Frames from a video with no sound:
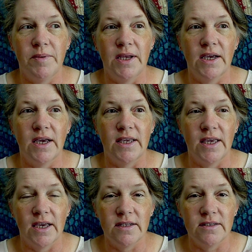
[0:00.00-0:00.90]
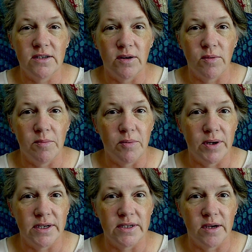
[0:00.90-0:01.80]
being a guest at one
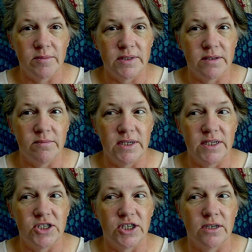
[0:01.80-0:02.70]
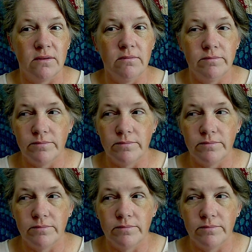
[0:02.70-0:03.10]
point in time on somebody's channel,